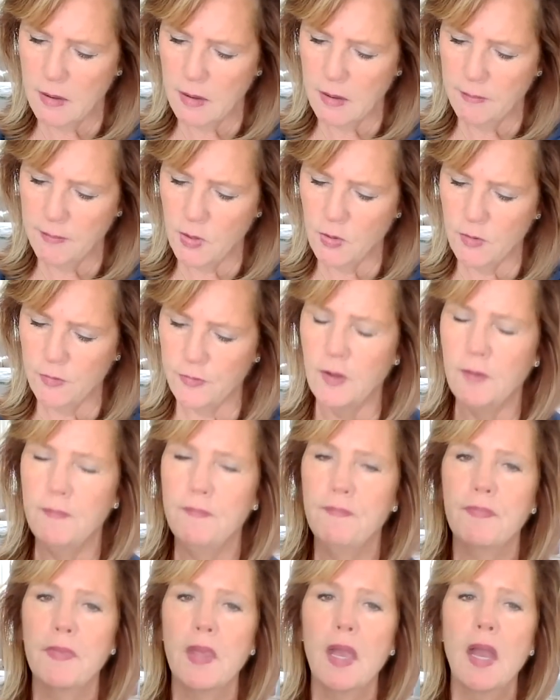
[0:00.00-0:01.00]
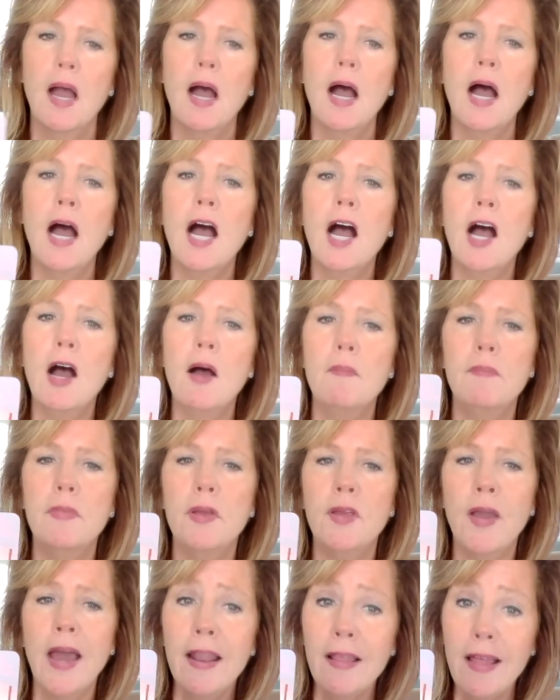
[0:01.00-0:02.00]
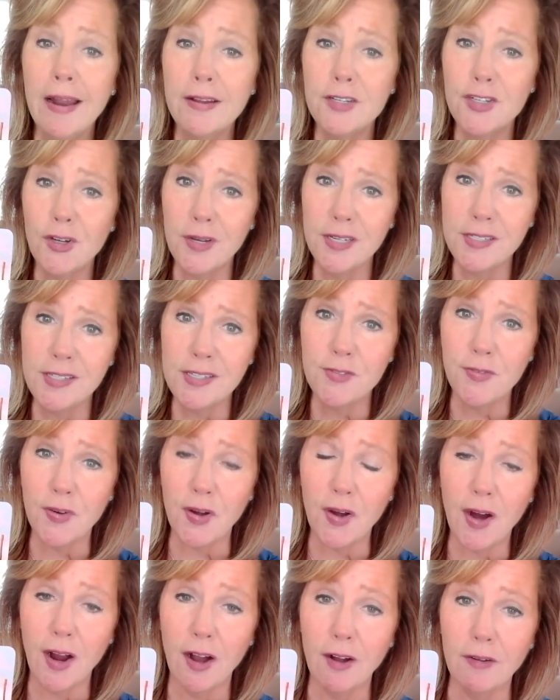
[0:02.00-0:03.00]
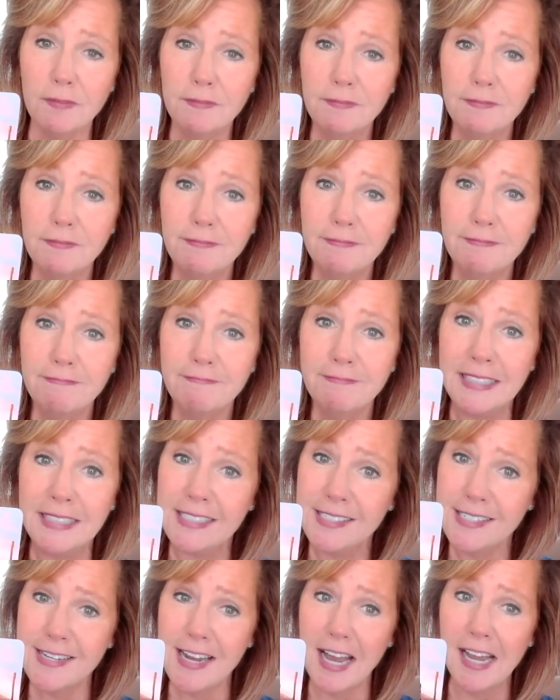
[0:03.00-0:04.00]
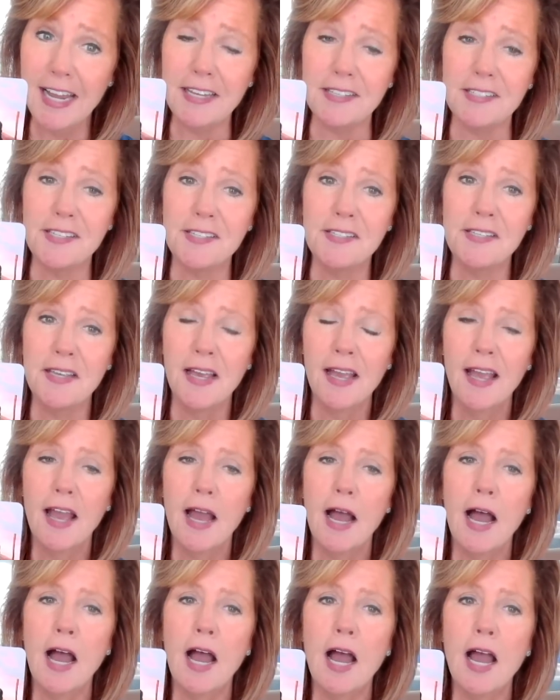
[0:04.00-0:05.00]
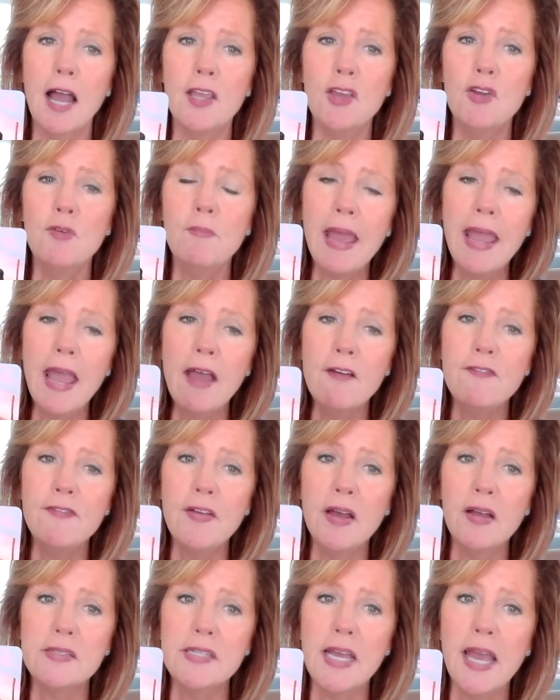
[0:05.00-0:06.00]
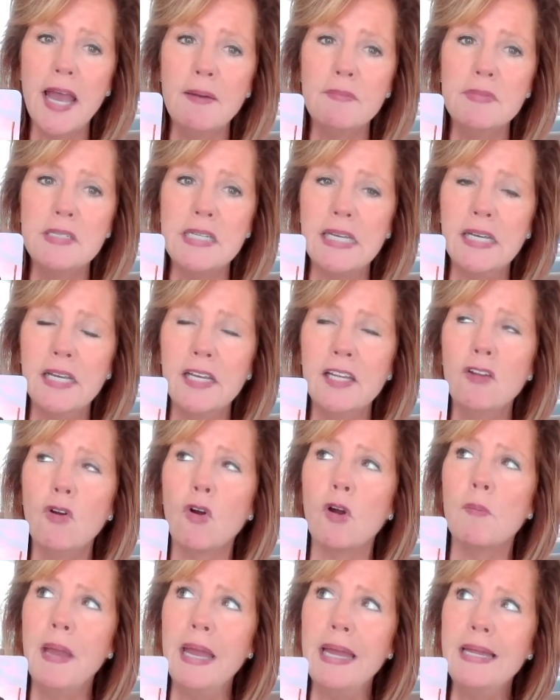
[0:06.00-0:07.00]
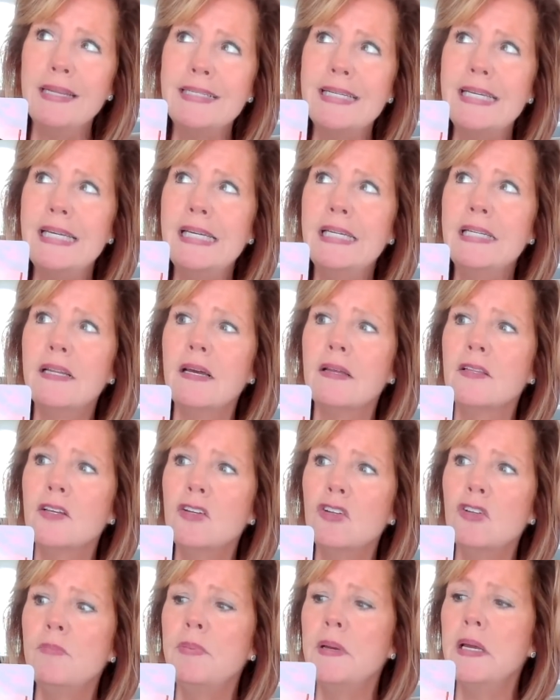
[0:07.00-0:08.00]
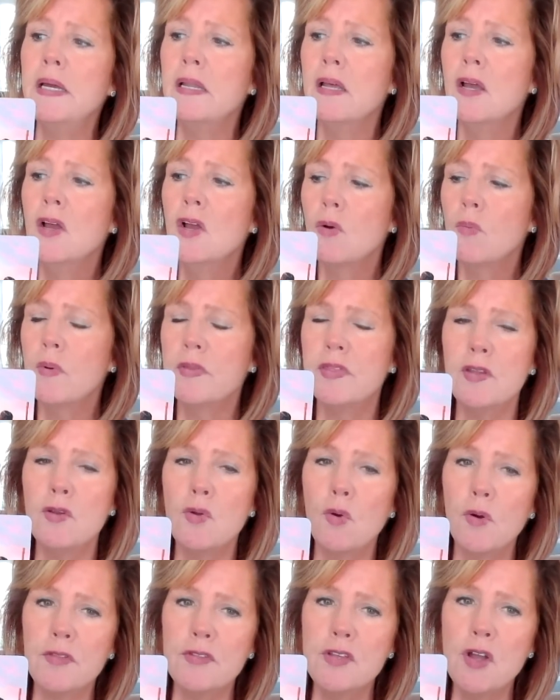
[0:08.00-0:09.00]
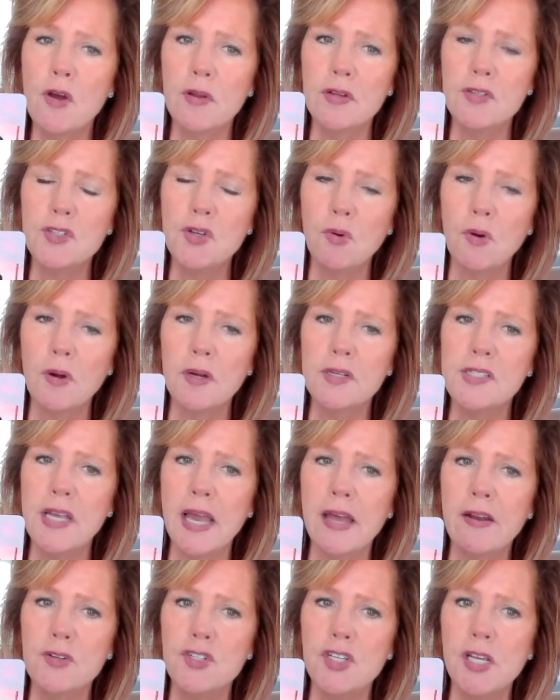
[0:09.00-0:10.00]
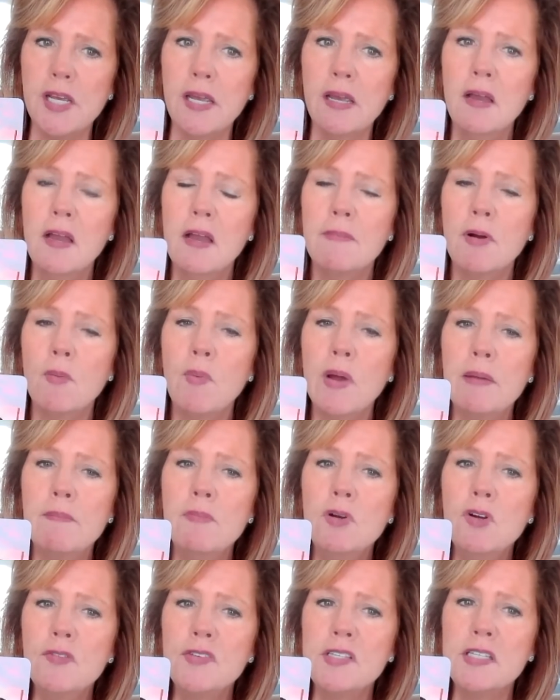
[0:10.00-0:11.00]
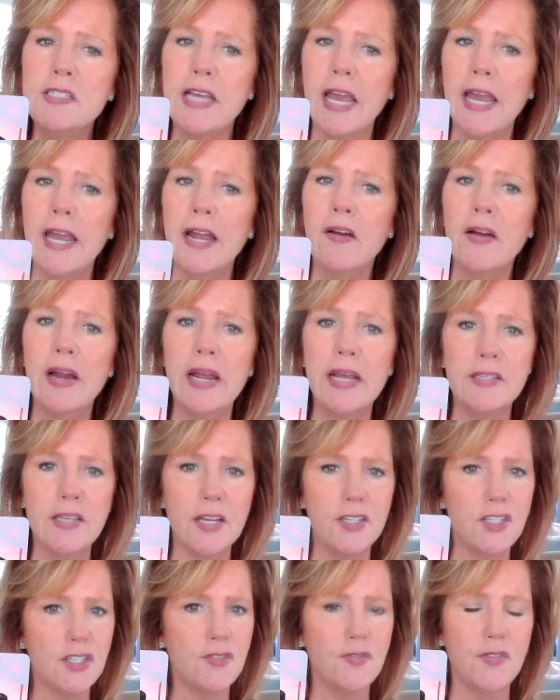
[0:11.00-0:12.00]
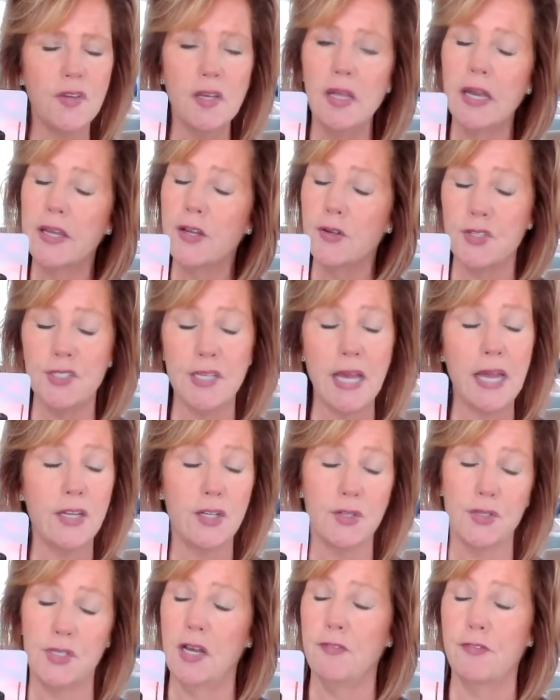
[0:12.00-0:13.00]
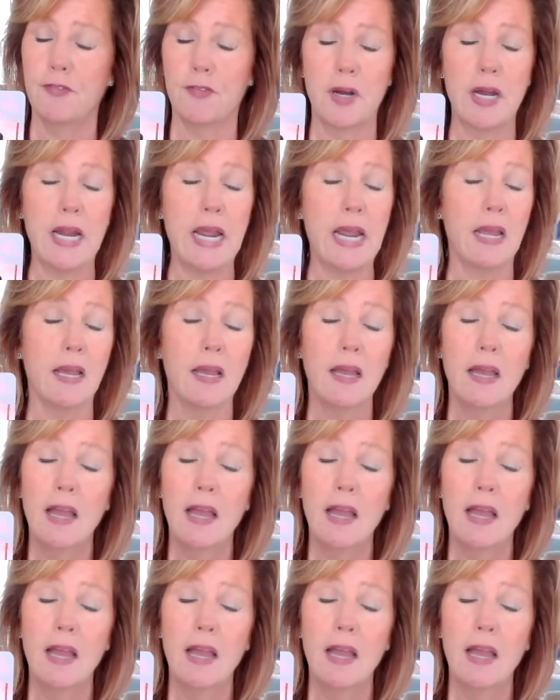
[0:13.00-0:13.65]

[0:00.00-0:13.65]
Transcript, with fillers: Beautiful. Um, you got a lot of choices, Virgo. This is nice. Uh, you may have felt hemmed in or penned in a little bit with the North Node and Taurus energy, but when it moves into Aries, I just feel like you're setting yourself free.